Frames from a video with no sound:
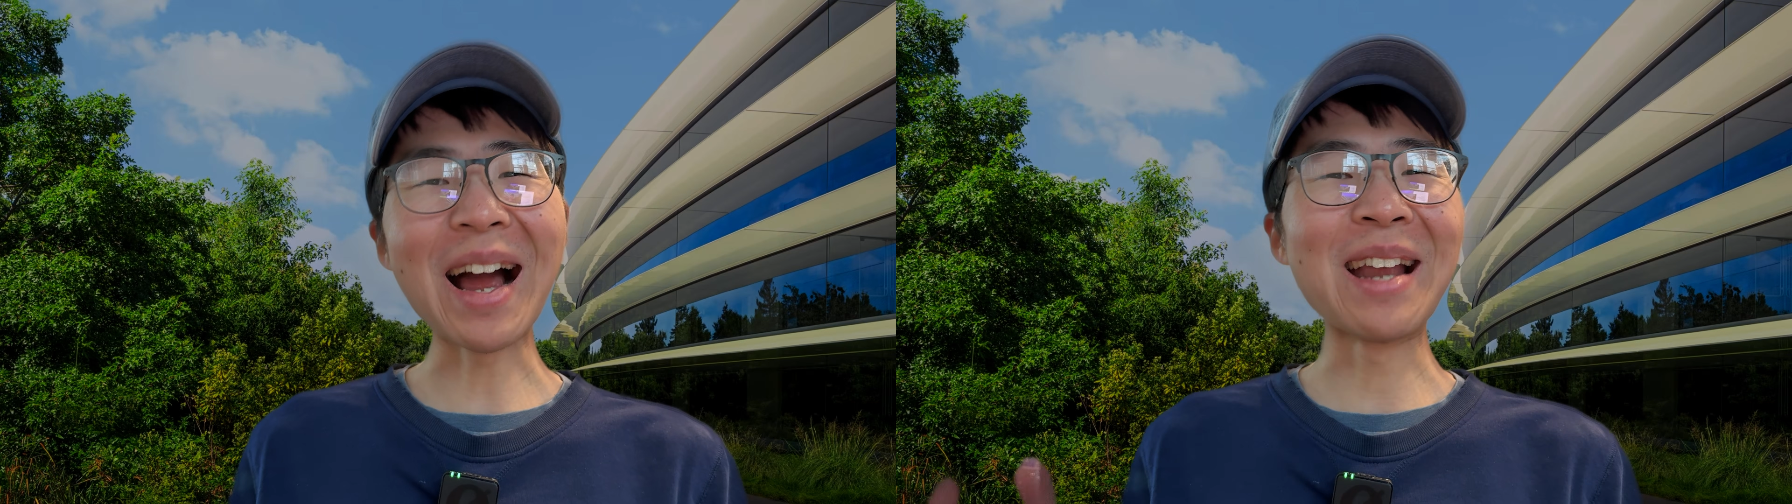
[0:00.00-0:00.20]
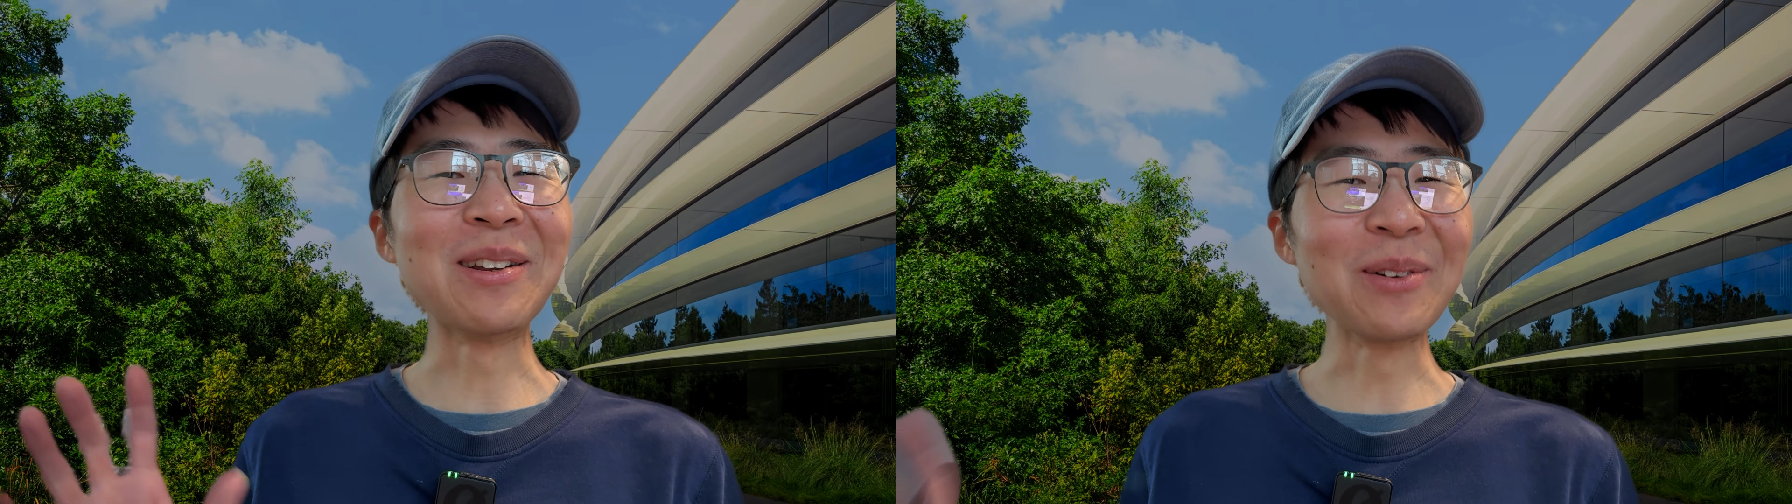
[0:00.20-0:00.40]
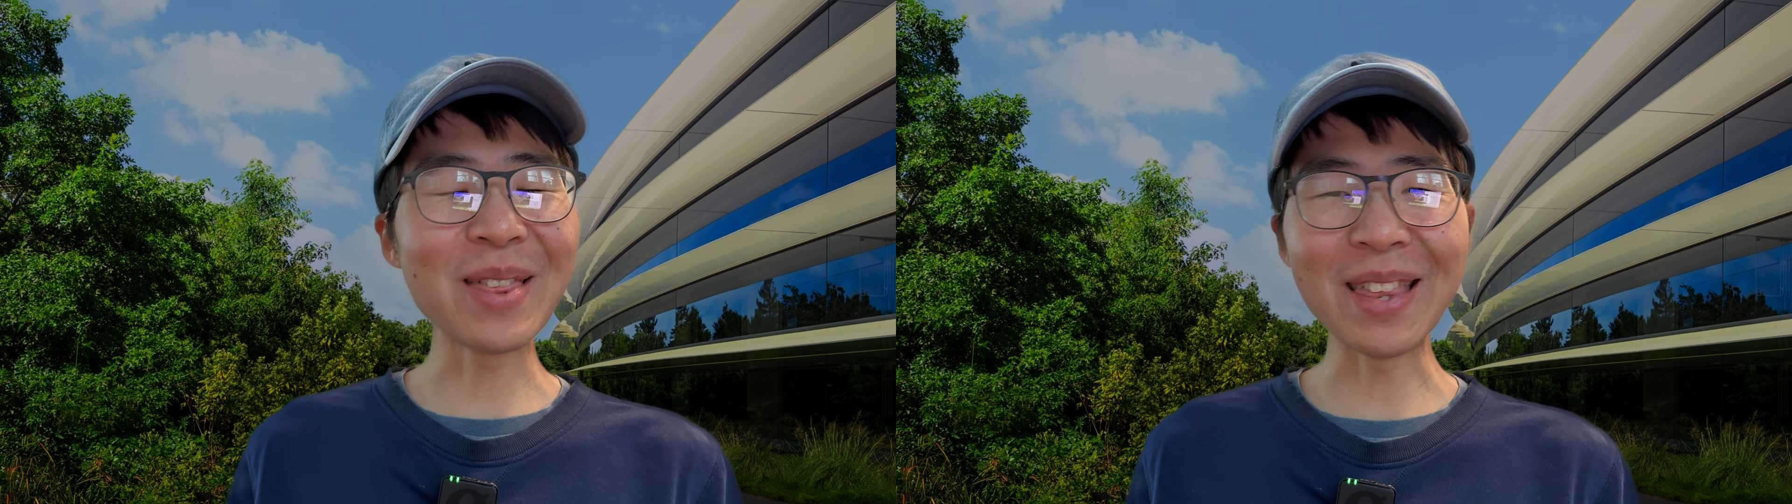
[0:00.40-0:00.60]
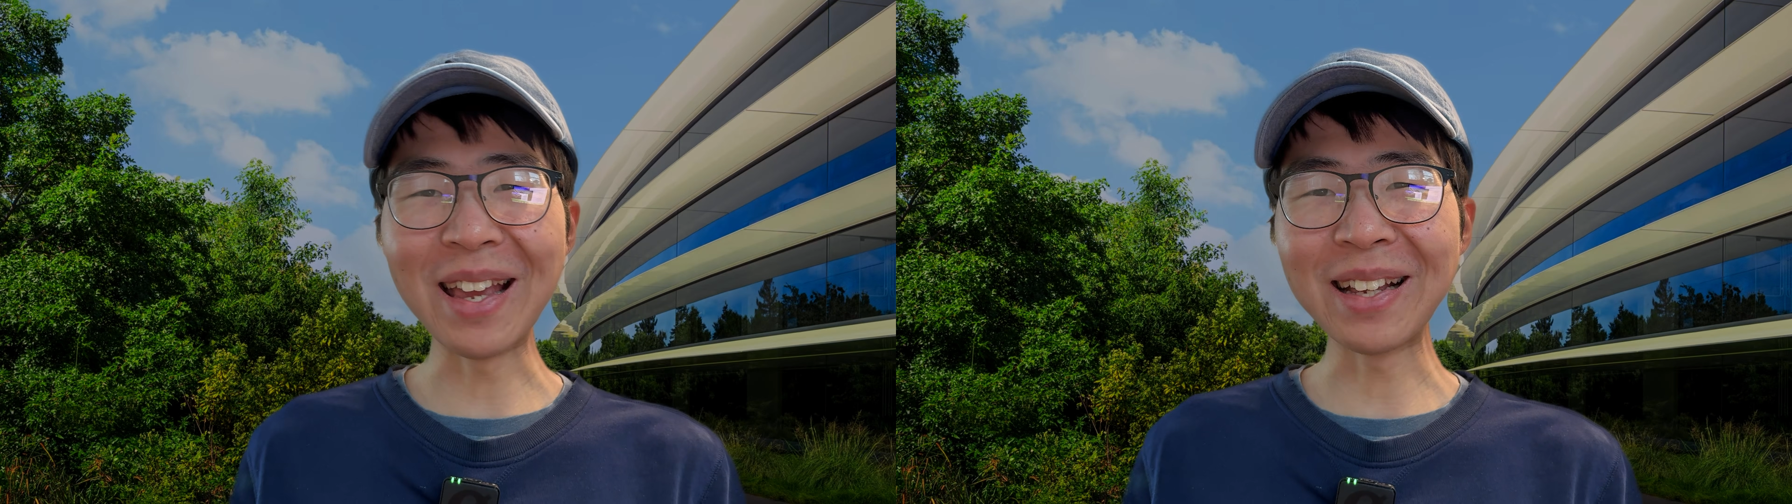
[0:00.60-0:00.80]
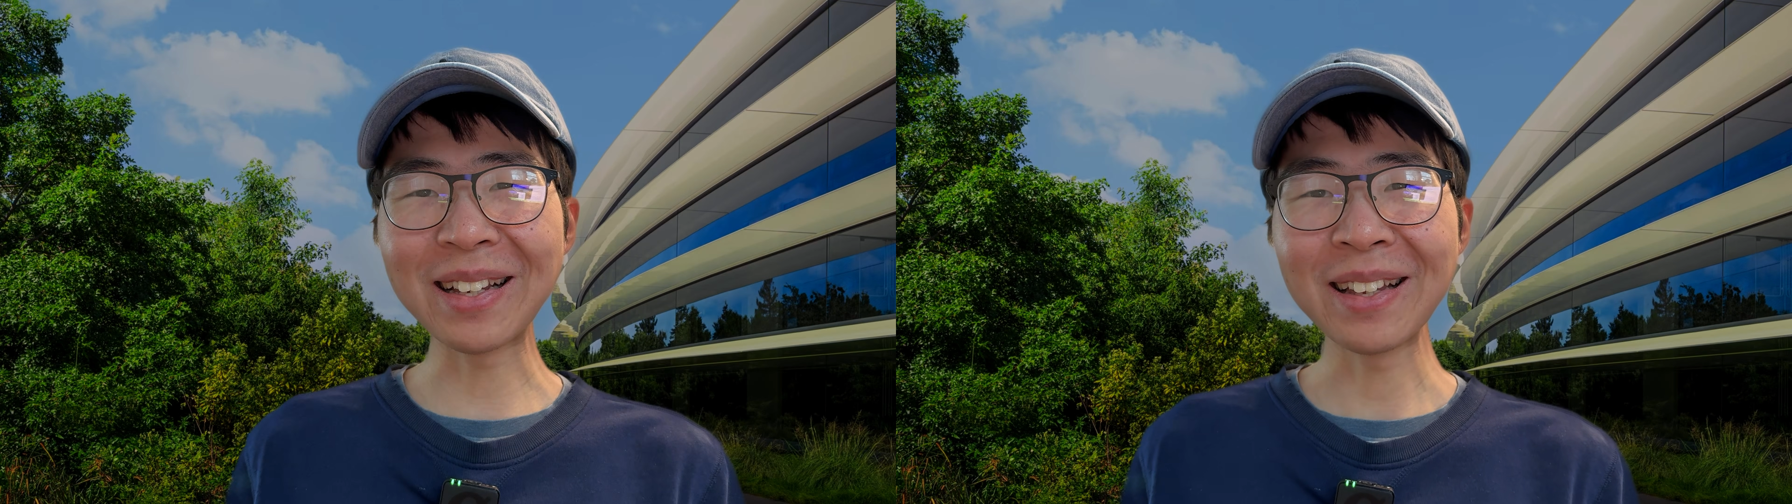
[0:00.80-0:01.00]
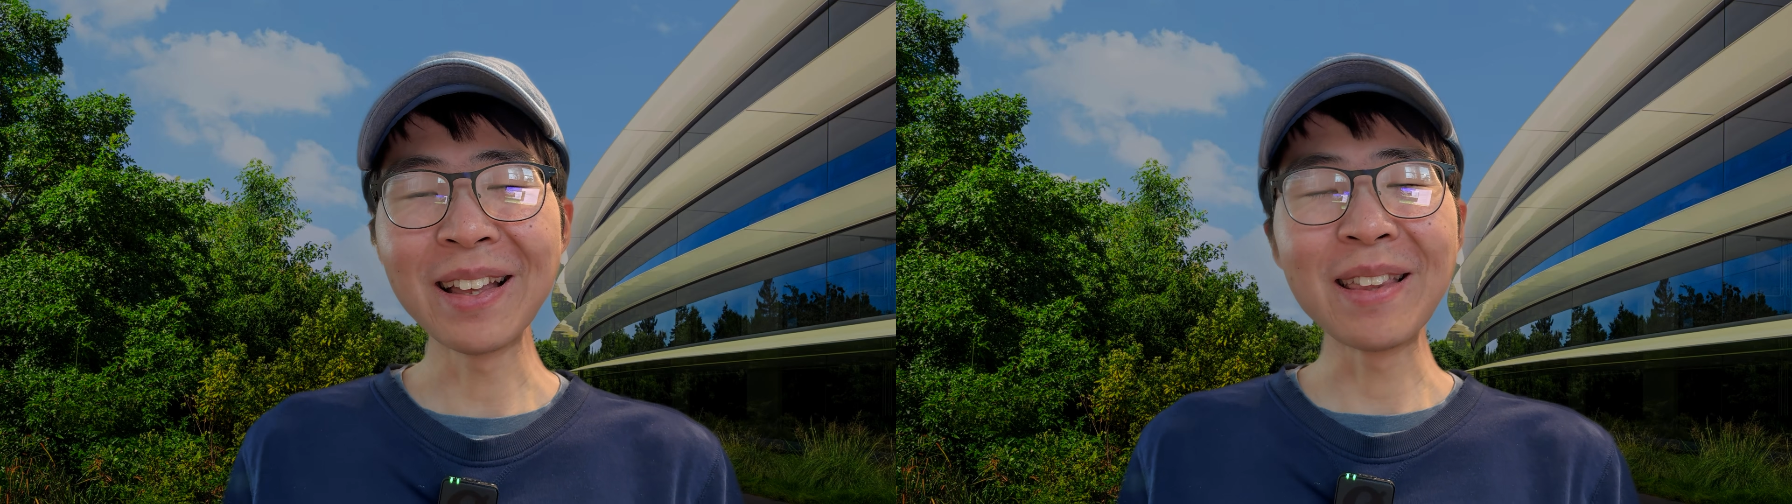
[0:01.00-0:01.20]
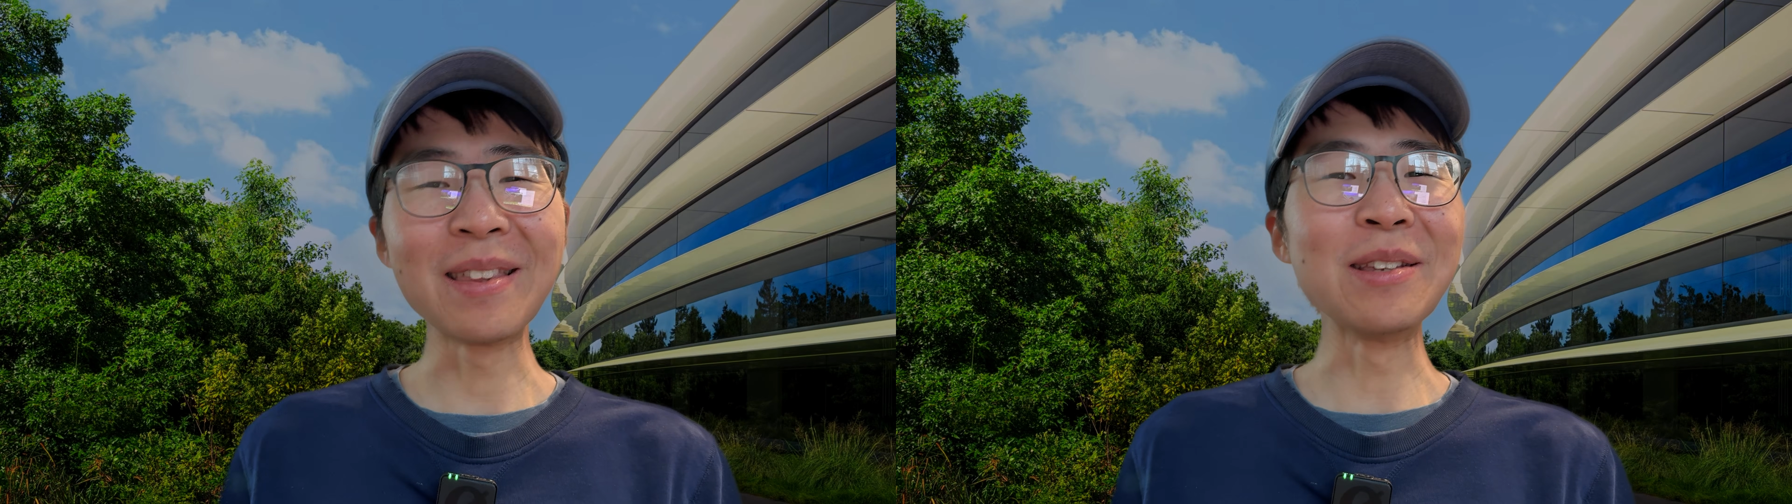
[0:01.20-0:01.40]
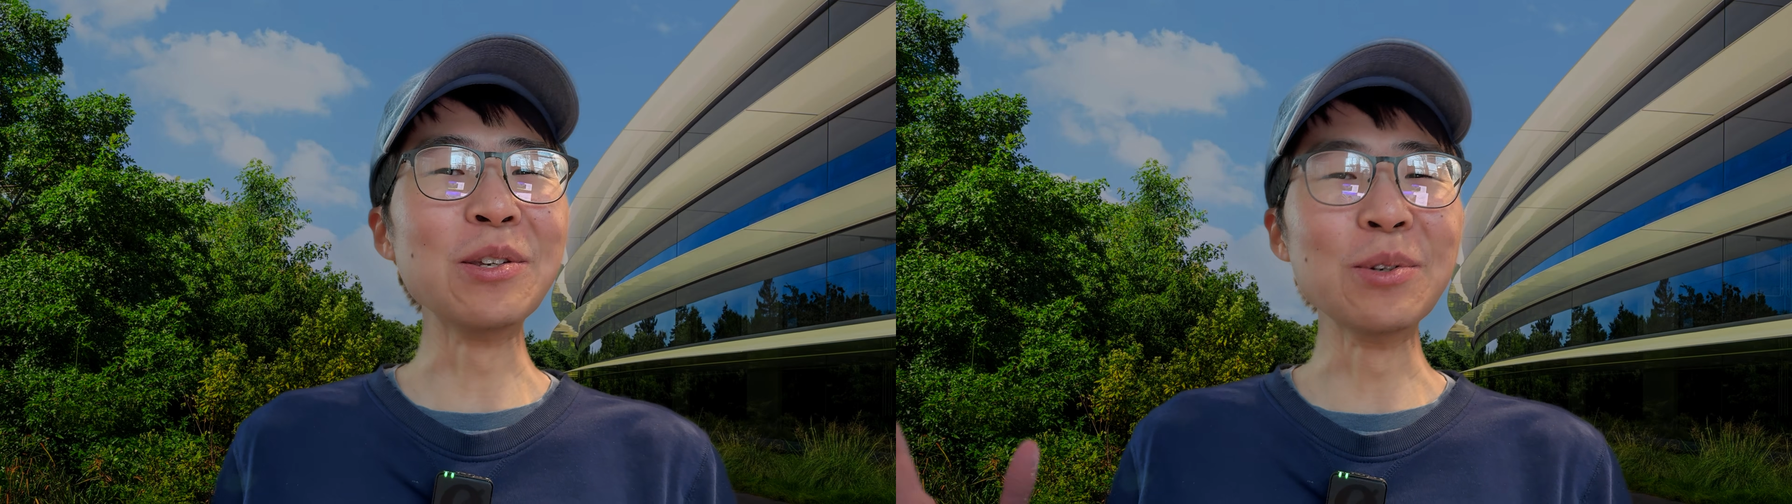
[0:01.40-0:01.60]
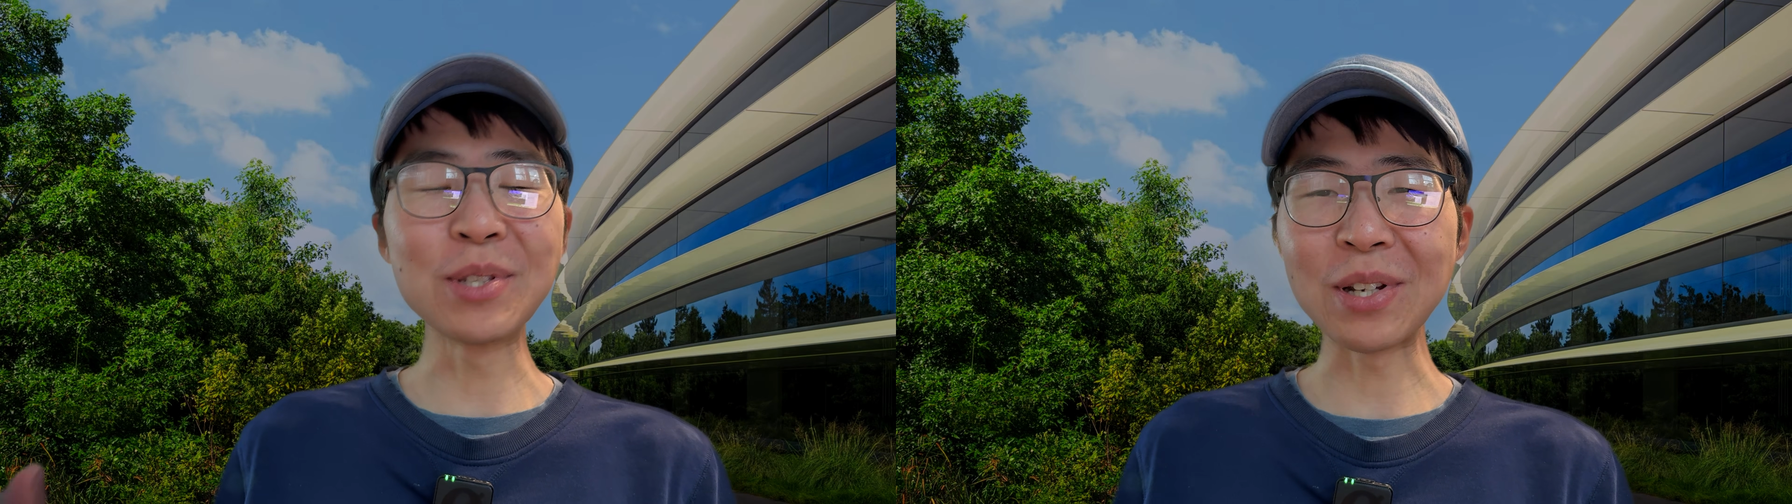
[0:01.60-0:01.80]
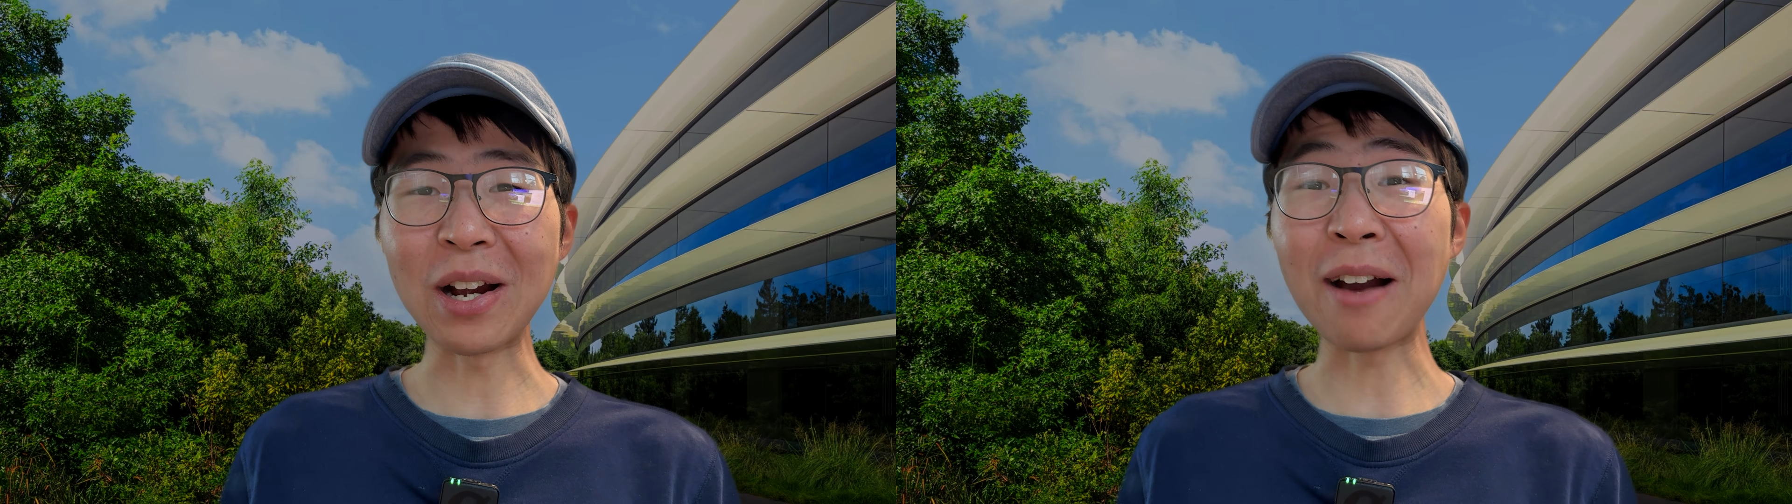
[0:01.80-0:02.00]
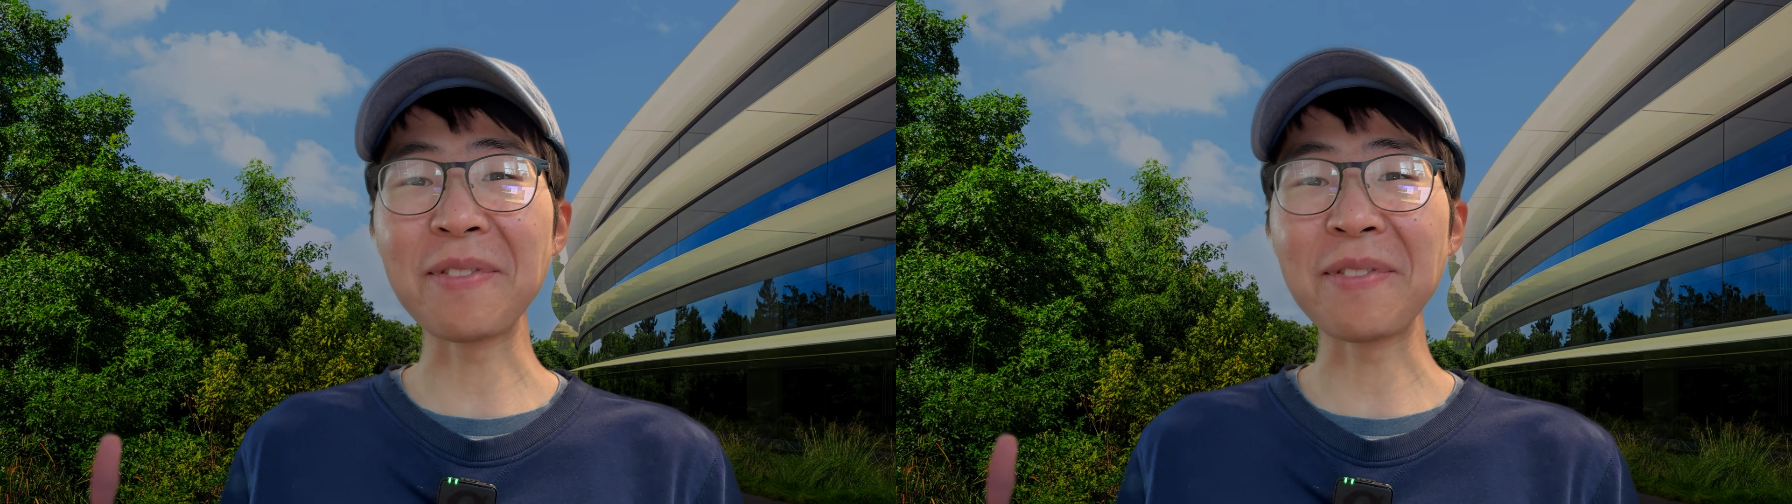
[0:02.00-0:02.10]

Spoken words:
I don't think the user of